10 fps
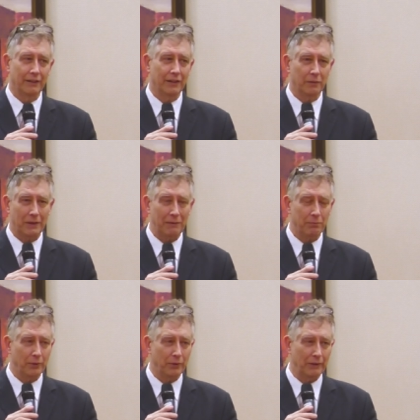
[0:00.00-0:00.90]
There are
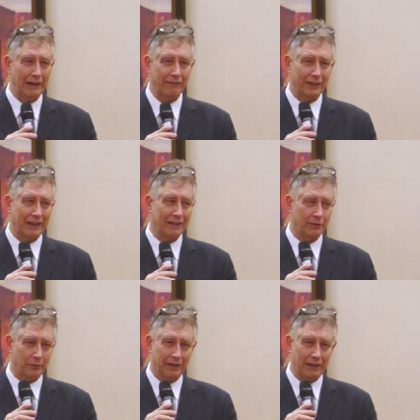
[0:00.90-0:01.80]
people who haven't had
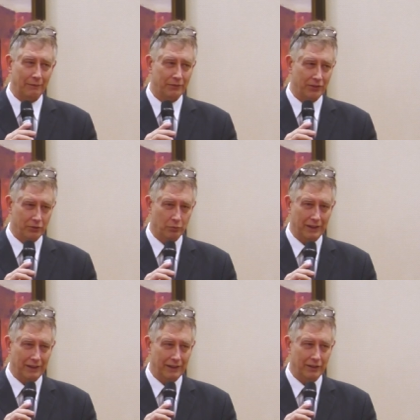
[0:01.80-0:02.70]
a relapse in
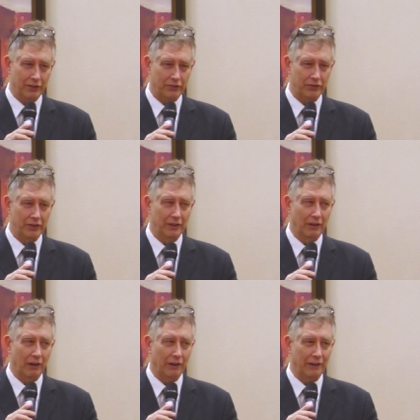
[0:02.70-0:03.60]
twenty years.
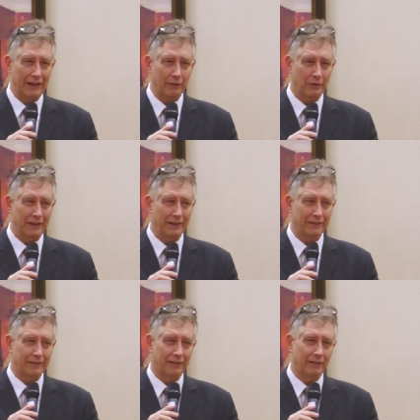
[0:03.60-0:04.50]
Are they at
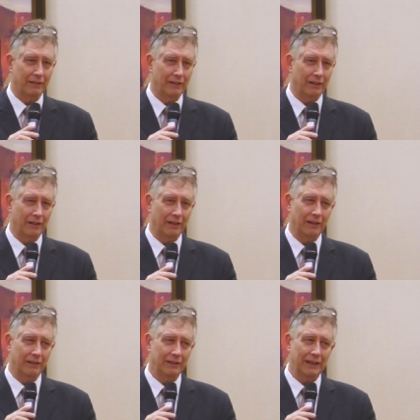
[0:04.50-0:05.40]
risk?
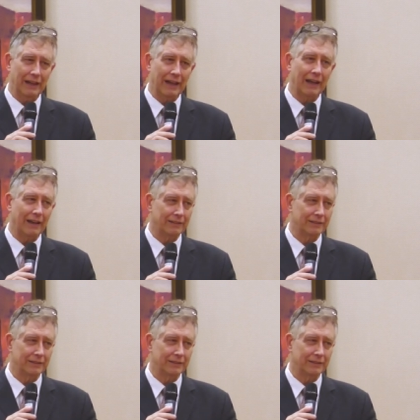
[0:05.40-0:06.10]
Uh, yeah.